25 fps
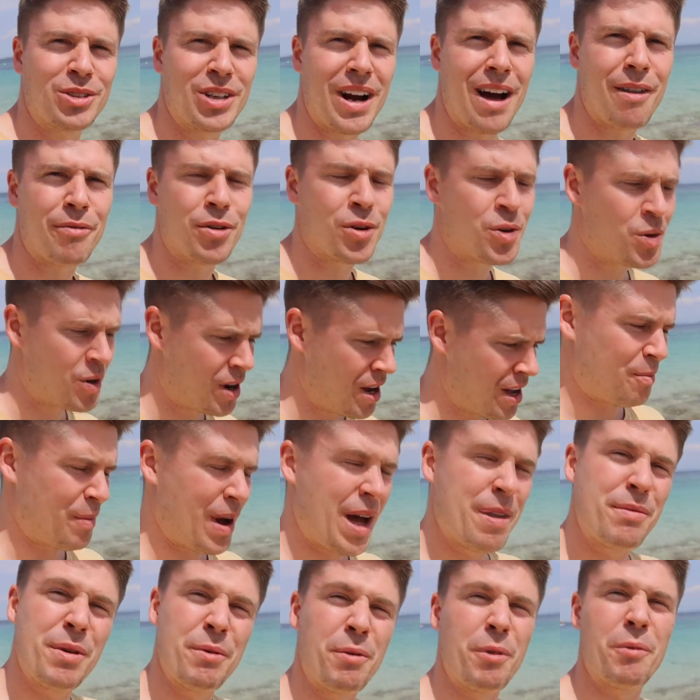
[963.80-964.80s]
travel.
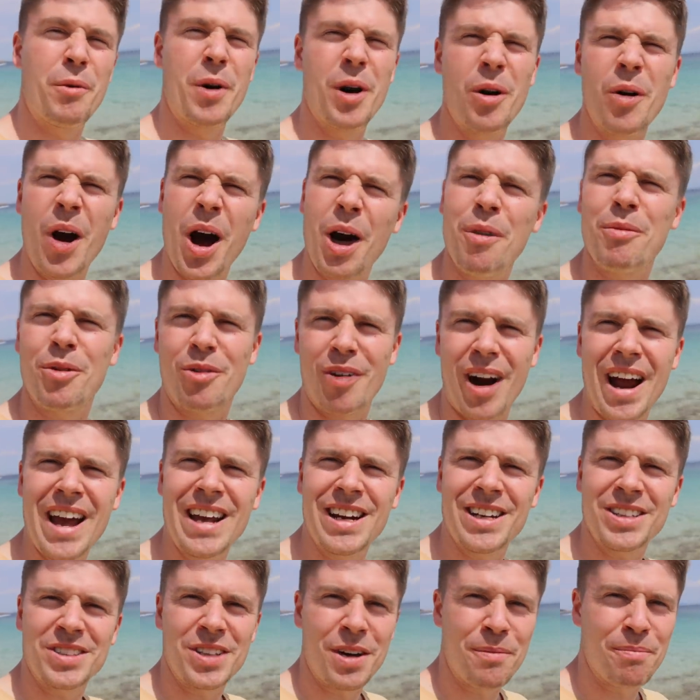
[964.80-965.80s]
Maybe we will
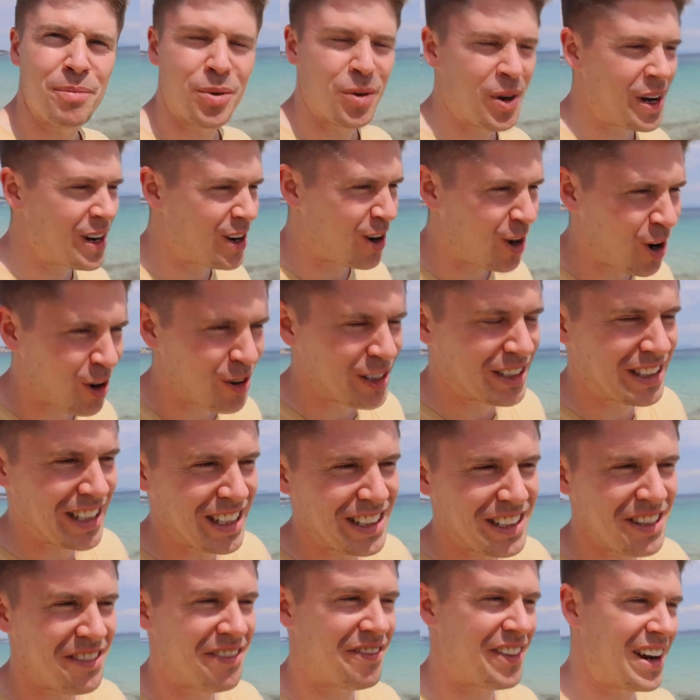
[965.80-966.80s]
upgrade at some point. Lauren
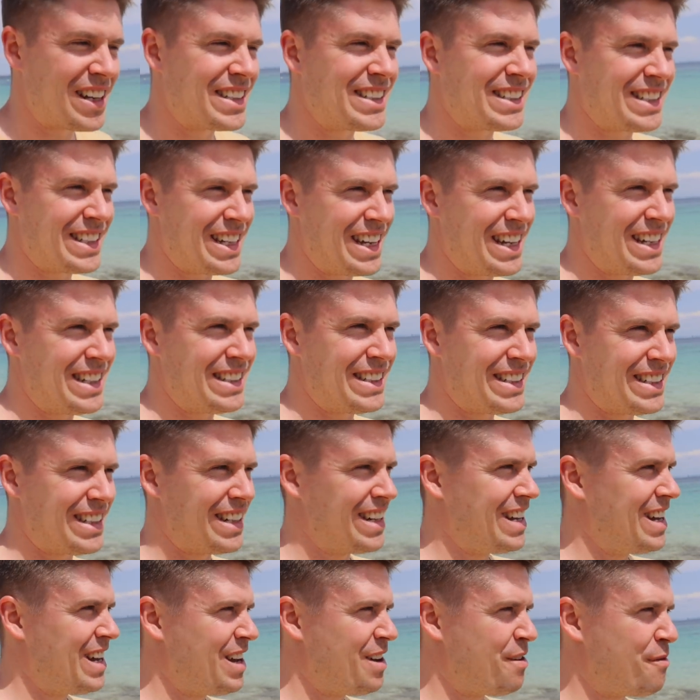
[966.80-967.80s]
said she fancies
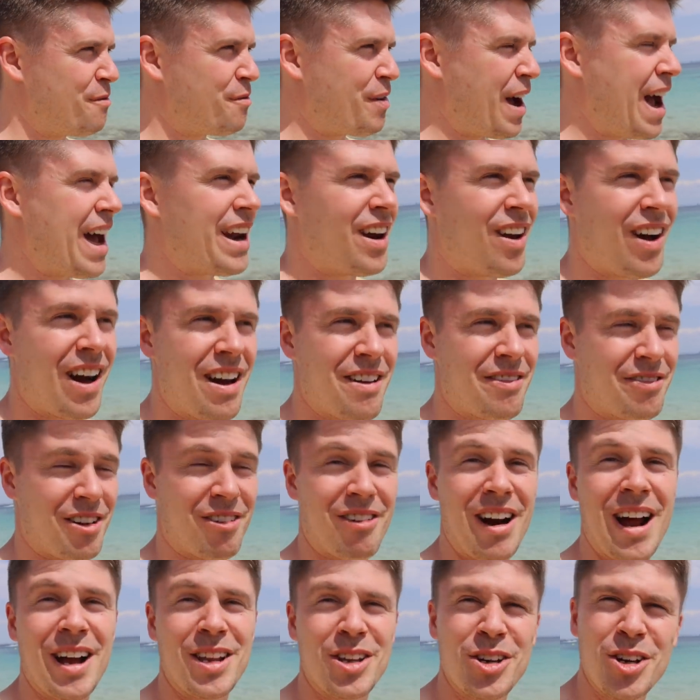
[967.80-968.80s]
van life
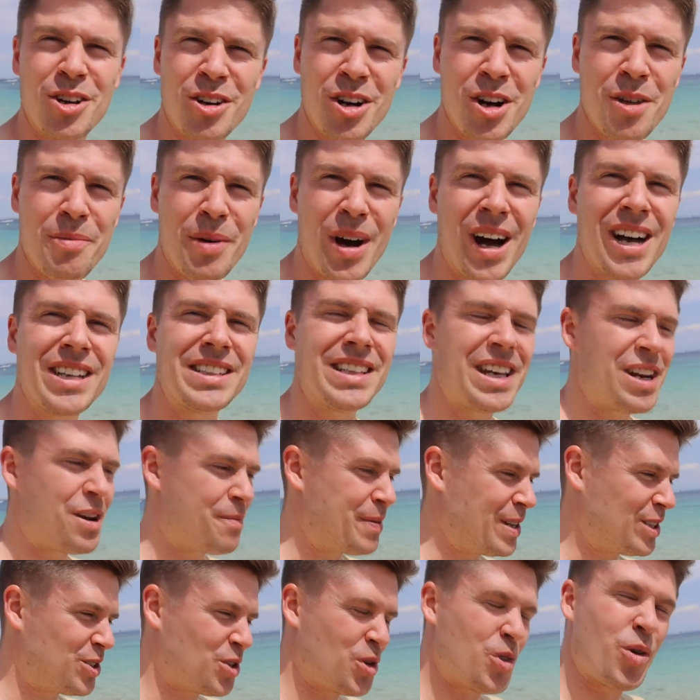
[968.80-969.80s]
around Europe. I said it'd
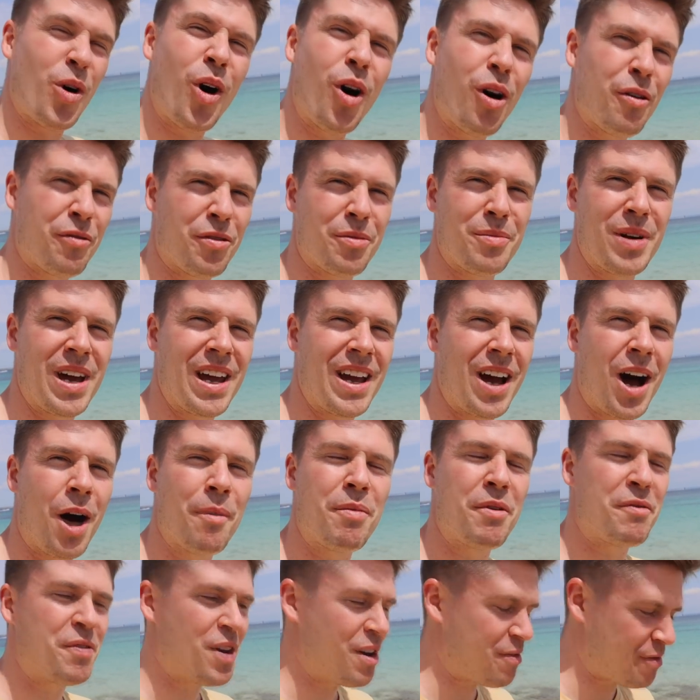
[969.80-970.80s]
be too hot for me. I
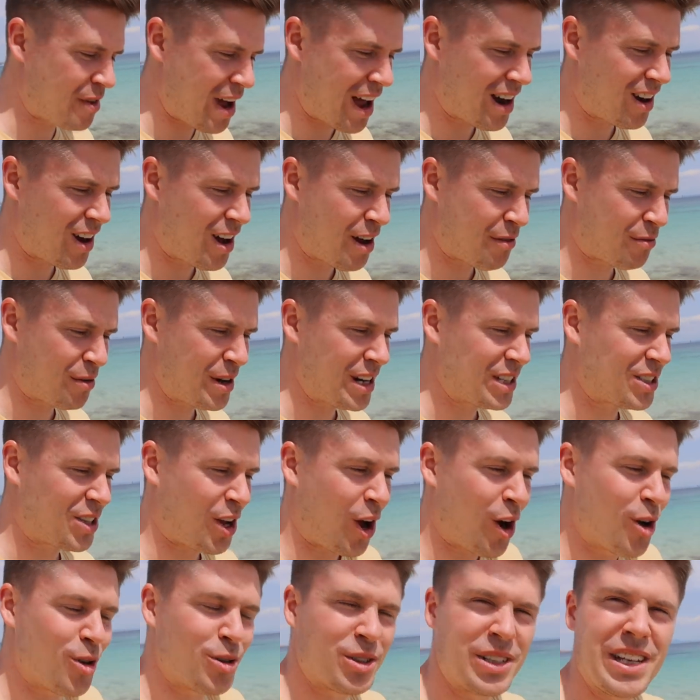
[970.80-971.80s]
prefer van life when it's
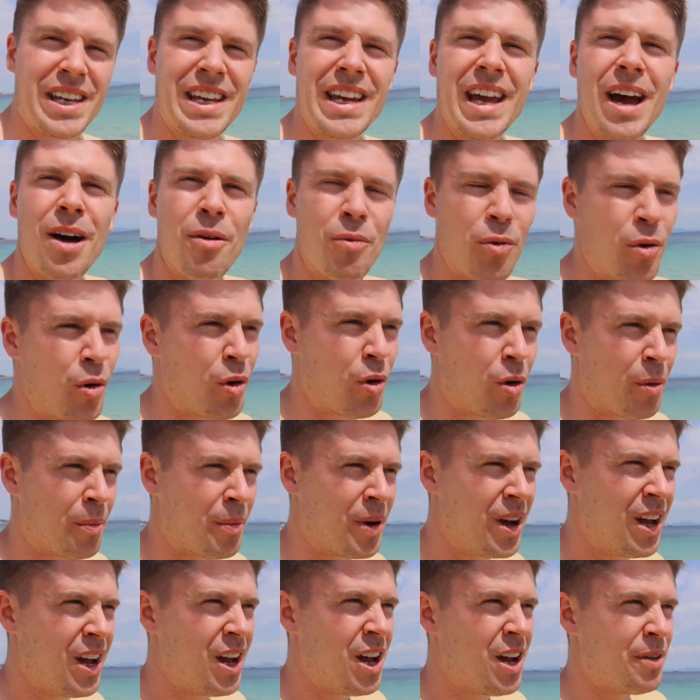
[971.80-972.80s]
cozy, you get
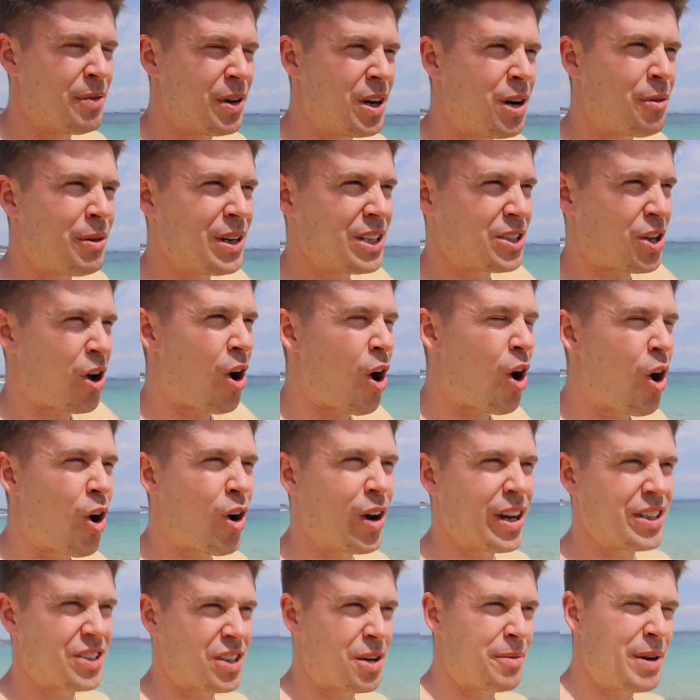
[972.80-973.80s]
warm. But you know when it's
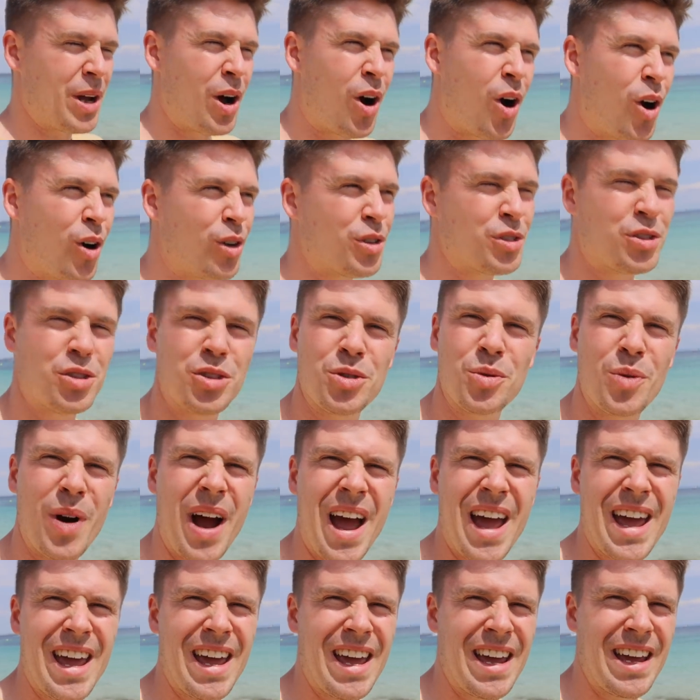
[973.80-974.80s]
hot, it's gonna be hot,
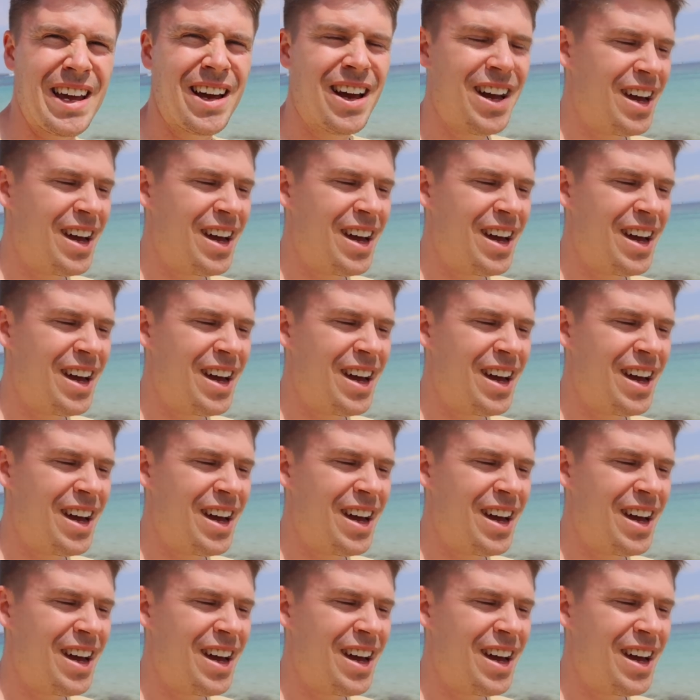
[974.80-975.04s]
sweaty,